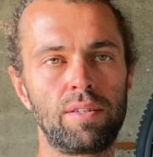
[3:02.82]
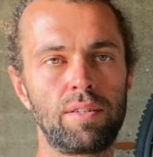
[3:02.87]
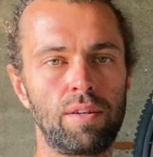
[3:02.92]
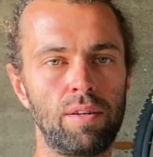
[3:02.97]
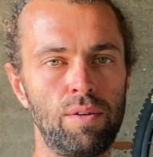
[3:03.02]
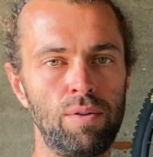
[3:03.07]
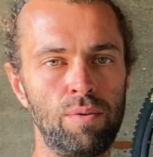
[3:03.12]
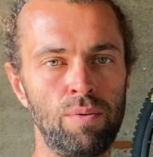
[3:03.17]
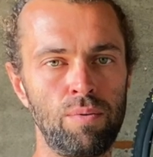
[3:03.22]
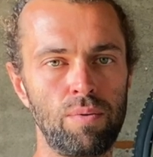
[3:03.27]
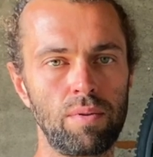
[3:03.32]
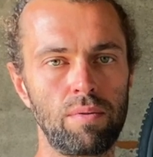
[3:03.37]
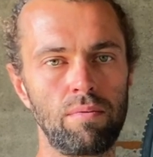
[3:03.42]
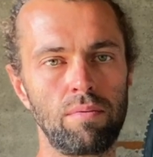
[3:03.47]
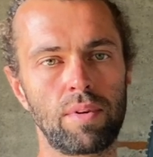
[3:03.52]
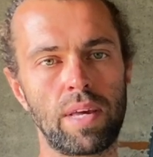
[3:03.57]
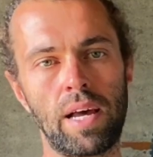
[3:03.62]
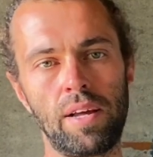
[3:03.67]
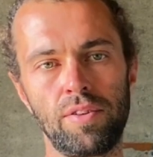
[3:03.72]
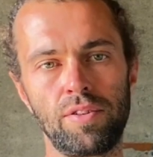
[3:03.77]
to
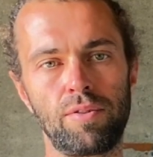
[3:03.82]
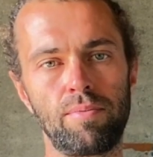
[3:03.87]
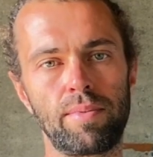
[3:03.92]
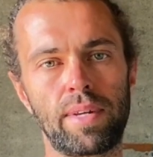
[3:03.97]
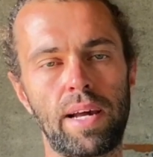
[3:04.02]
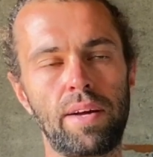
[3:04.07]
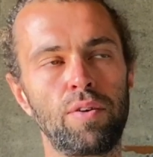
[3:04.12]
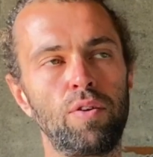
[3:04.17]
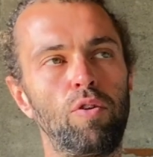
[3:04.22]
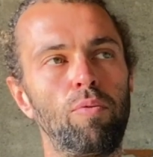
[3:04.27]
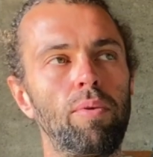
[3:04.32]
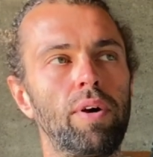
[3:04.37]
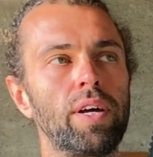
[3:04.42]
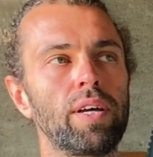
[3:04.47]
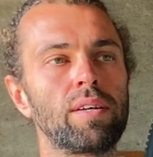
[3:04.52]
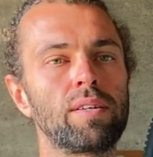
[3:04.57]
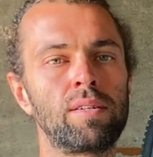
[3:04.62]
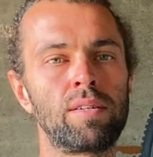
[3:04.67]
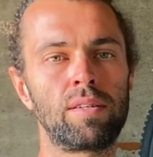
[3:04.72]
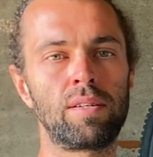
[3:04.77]
get on some downhill
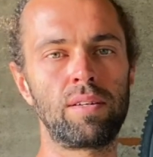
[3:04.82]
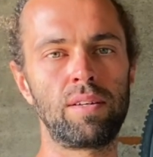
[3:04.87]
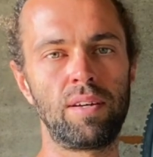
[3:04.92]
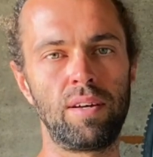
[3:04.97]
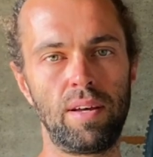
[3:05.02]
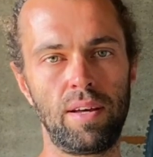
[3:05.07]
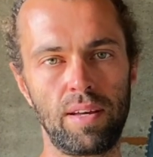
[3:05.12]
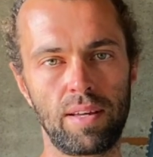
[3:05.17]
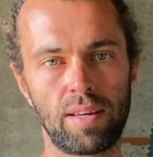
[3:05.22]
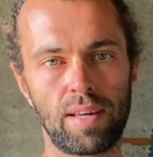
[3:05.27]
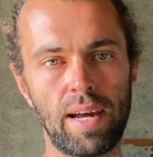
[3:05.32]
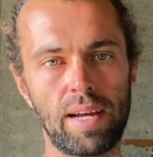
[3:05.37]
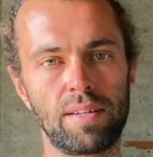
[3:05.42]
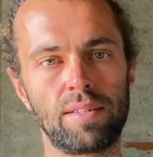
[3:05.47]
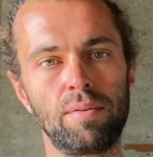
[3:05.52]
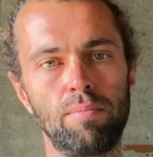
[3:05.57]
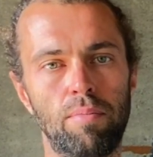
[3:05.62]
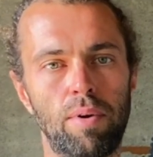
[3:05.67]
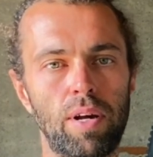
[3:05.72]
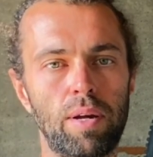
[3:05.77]
bikes, get to
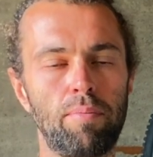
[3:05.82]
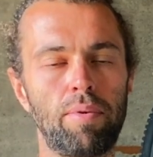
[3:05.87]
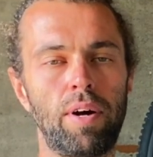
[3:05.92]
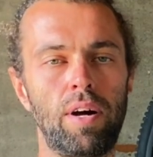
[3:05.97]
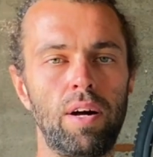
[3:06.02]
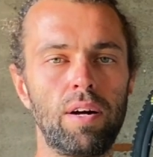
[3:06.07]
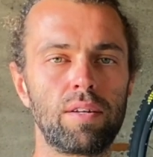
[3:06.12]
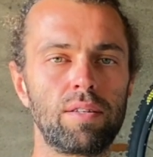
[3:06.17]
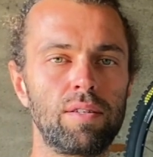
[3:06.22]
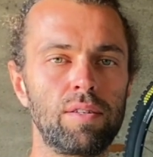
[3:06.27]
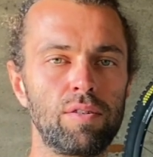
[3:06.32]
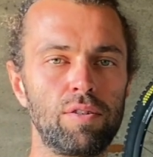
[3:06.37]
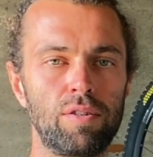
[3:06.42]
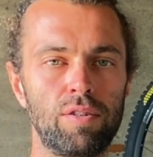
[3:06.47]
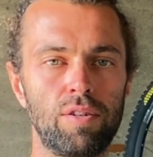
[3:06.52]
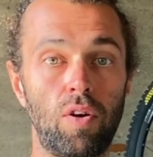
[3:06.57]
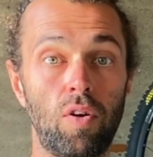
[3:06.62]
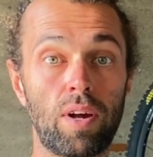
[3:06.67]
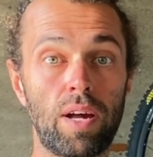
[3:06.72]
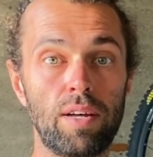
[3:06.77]
some bike parks and just
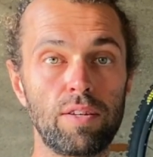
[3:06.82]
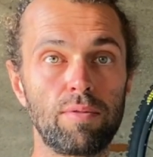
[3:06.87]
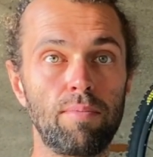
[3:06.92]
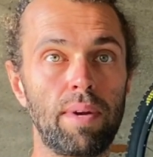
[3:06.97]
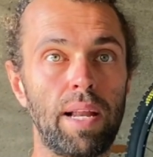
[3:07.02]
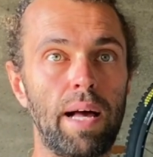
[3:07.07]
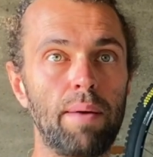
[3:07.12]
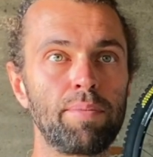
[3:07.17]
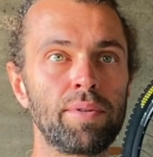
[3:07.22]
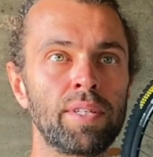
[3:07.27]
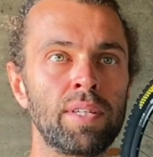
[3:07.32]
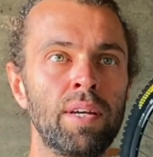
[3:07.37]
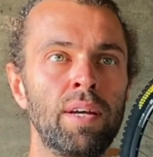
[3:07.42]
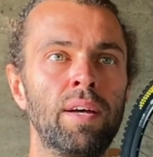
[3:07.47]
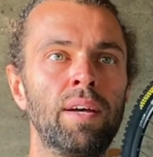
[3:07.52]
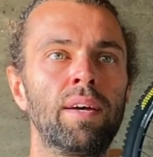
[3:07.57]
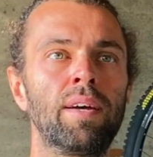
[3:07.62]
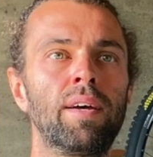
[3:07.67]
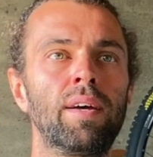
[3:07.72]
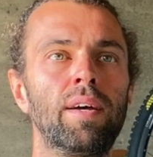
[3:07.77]
knock out some laps
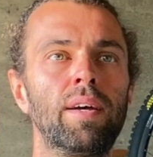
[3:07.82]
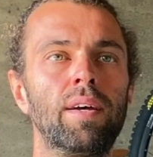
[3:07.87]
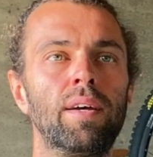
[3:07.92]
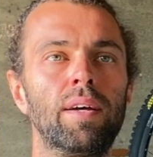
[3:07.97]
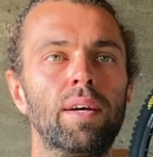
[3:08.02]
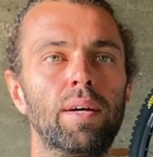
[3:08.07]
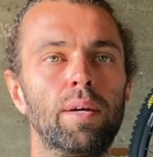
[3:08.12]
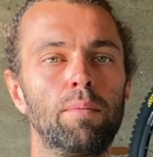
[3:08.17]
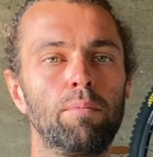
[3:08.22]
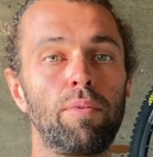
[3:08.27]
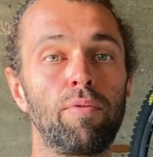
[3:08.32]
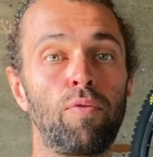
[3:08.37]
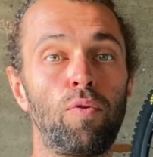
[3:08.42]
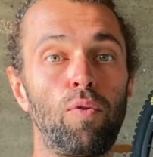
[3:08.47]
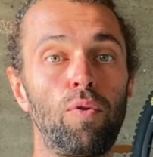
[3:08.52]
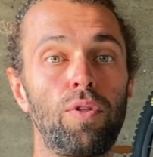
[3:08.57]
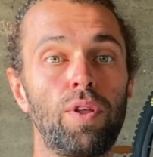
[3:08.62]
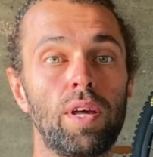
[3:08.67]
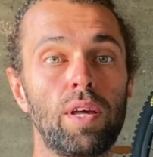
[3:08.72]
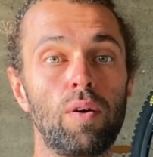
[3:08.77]

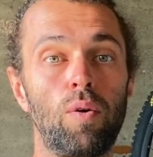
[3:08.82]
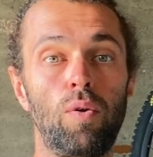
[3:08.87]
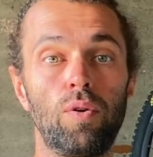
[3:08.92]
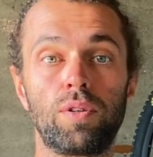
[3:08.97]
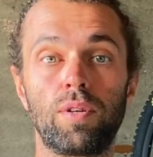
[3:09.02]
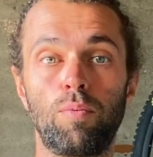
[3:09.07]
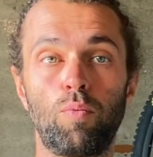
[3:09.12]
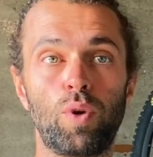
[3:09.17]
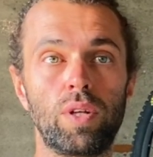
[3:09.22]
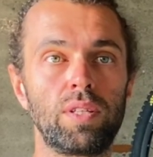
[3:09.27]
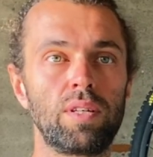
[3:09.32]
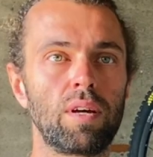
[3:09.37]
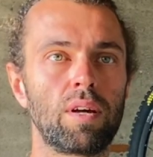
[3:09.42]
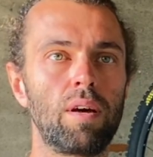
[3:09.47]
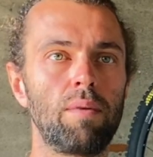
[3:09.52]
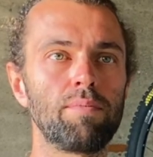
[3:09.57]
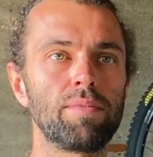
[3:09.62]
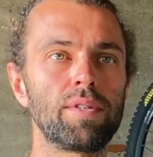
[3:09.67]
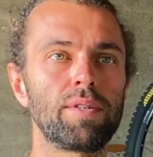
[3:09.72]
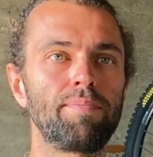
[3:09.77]
before the autumn winter
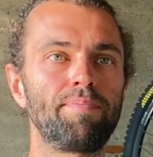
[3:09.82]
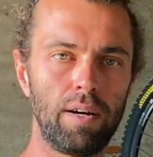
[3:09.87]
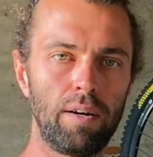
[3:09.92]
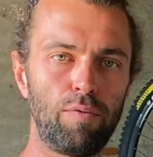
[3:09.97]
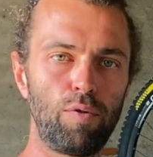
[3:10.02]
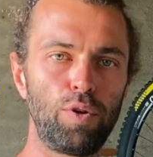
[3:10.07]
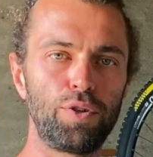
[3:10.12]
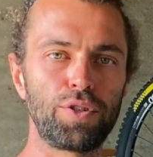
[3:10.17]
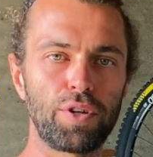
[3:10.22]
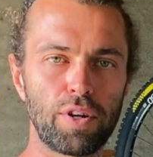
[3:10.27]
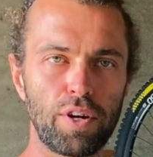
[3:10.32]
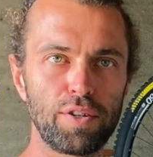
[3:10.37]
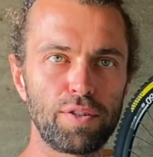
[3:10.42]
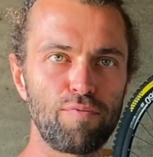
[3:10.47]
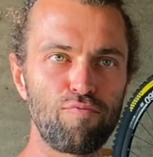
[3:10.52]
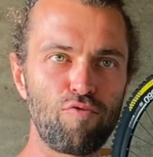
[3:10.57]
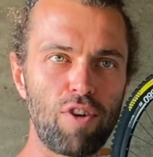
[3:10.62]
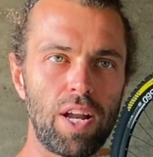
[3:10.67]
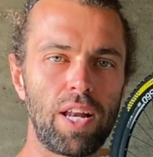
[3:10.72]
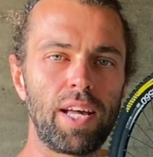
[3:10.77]
comes. I've also got
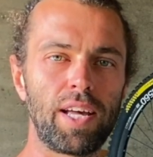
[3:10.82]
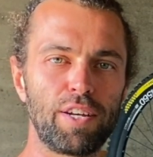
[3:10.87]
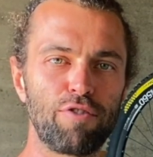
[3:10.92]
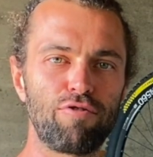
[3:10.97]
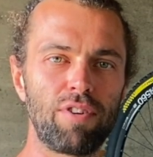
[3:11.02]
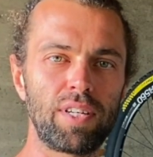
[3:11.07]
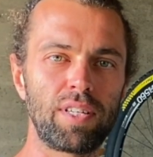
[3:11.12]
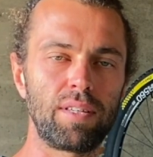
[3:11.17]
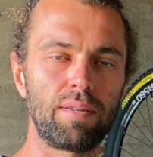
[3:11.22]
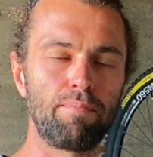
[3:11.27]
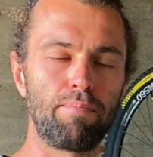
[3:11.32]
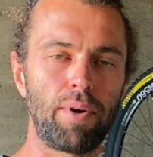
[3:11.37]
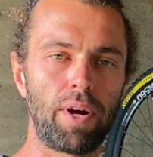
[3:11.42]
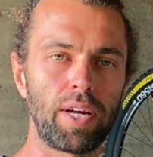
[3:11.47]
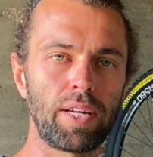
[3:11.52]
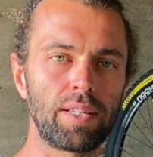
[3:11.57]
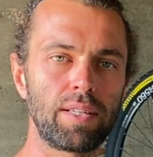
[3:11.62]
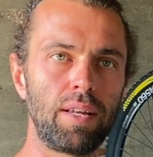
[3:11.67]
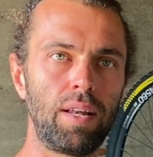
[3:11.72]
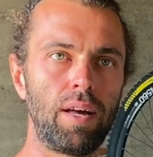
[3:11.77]
some really interesting
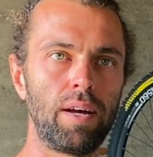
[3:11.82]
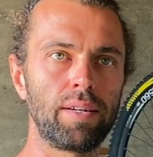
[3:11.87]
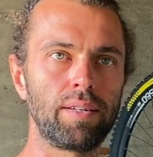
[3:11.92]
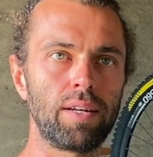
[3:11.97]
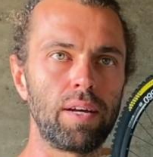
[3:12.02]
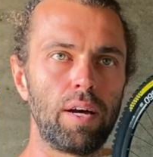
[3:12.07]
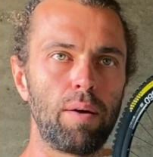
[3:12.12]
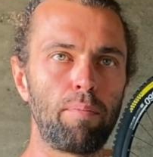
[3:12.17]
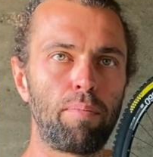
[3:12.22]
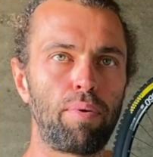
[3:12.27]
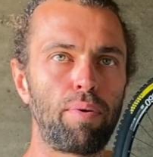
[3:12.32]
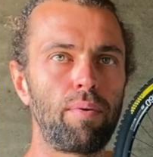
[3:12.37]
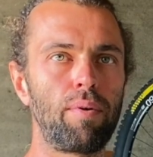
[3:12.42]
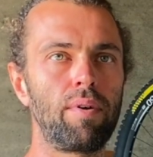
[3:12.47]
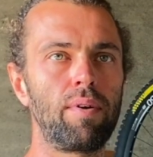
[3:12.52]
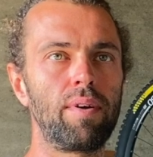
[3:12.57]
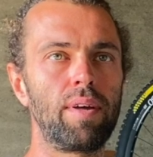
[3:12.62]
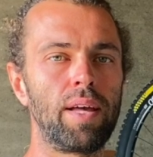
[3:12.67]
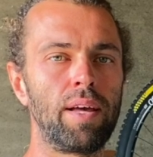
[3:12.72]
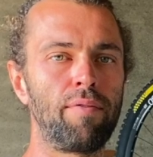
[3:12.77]
bikes lined up
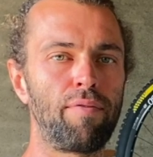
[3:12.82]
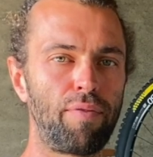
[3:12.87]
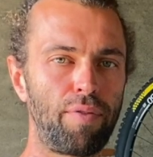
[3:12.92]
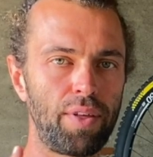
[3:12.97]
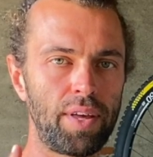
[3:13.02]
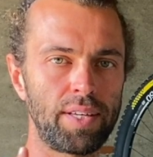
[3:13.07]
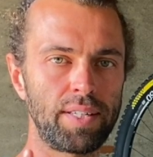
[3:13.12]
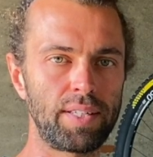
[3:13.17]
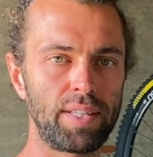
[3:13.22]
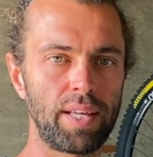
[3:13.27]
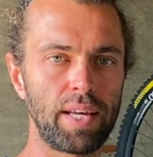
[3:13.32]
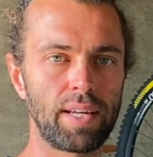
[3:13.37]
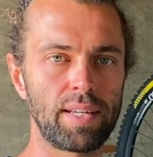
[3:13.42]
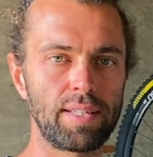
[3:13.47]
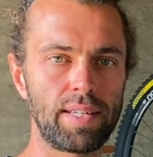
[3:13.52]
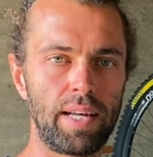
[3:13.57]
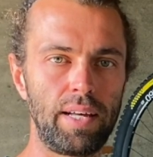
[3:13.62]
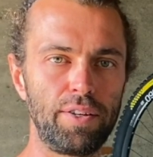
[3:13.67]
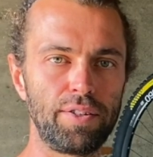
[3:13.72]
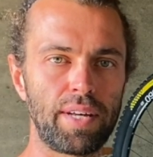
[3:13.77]
if this thing
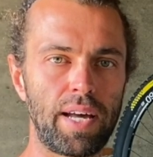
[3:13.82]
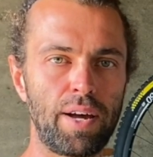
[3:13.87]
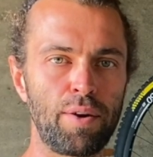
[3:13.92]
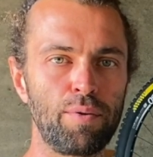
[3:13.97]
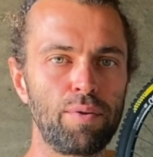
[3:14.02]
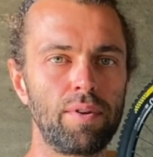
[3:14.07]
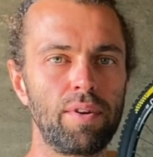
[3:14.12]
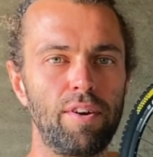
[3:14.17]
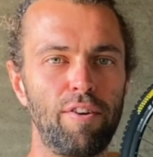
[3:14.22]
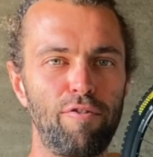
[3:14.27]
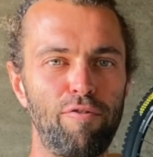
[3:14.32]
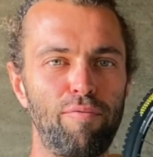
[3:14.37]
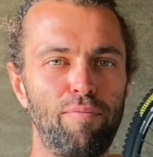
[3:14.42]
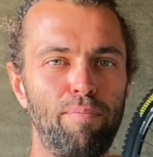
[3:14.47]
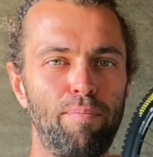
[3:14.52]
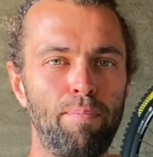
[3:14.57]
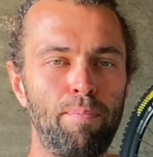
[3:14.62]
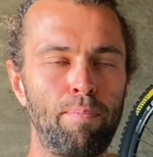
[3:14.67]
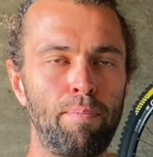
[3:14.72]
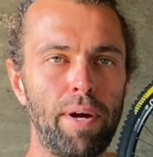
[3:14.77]
sells out. I've
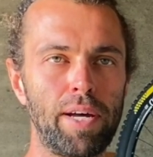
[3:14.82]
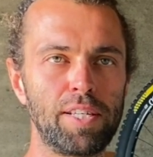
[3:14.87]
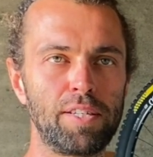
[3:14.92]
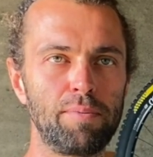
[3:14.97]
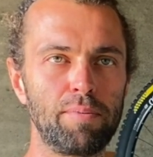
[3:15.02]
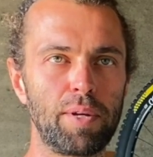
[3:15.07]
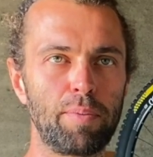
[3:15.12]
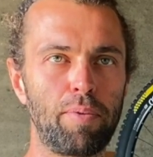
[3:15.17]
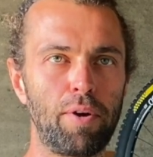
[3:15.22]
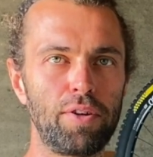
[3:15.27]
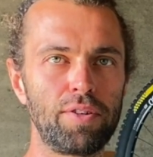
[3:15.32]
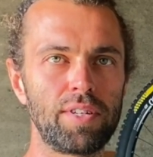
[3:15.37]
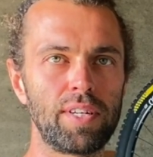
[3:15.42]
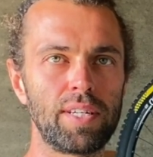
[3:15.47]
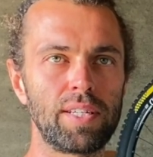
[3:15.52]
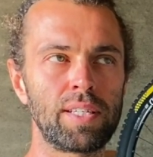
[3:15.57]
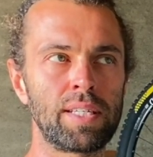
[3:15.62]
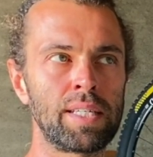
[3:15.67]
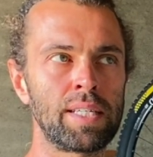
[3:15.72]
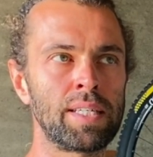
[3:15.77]
paid some
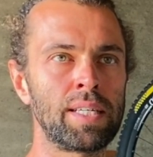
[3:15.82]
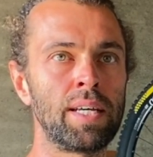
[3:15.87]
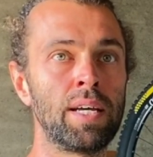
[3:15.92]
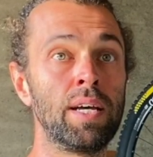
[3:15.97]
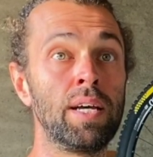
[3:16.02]
deposits.